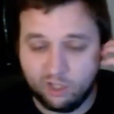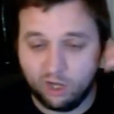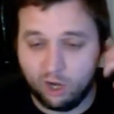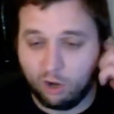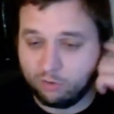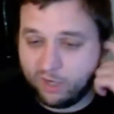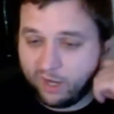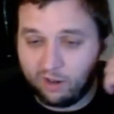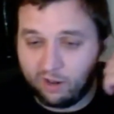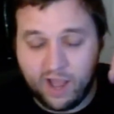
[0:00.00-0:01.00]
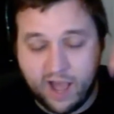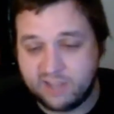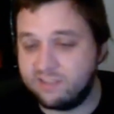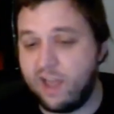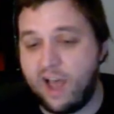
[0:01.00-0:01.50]

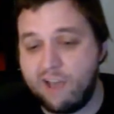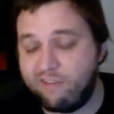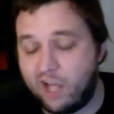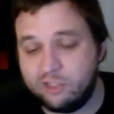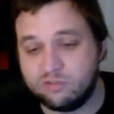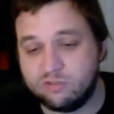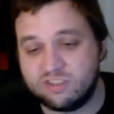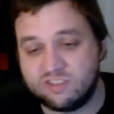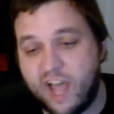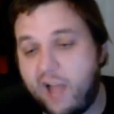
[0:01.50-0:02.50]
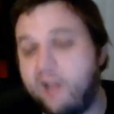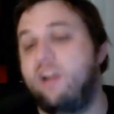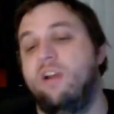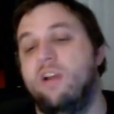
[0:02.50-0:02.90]
high valued stock